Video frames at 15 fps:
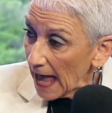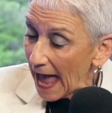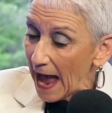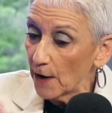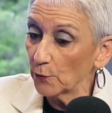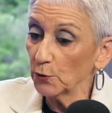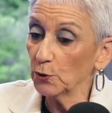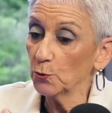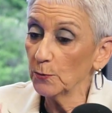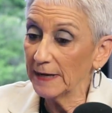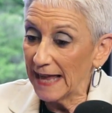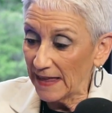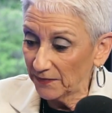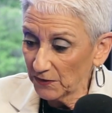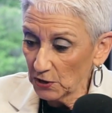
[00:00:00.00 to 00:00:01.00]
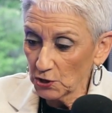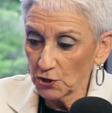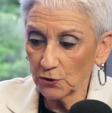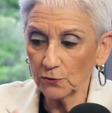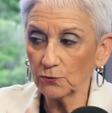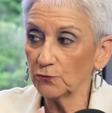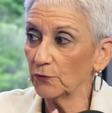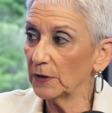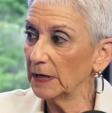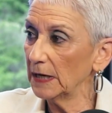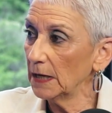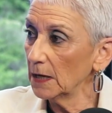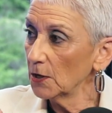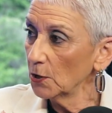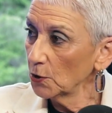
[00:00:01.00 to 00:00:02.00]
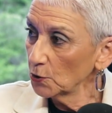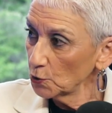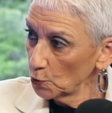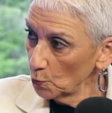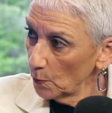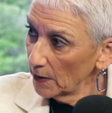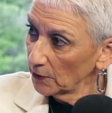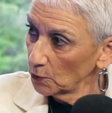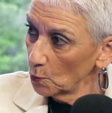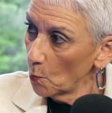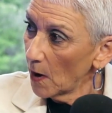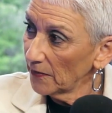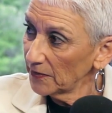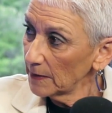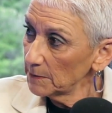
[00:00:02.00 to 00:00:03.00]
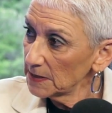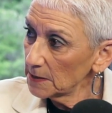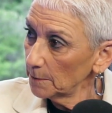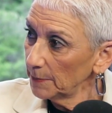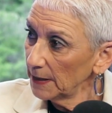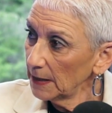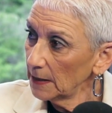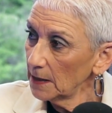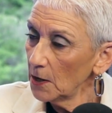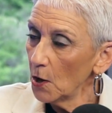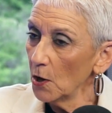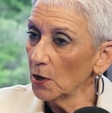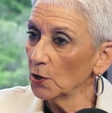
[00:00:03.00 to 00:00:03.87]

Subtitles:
how do you get the children to where you want them to be,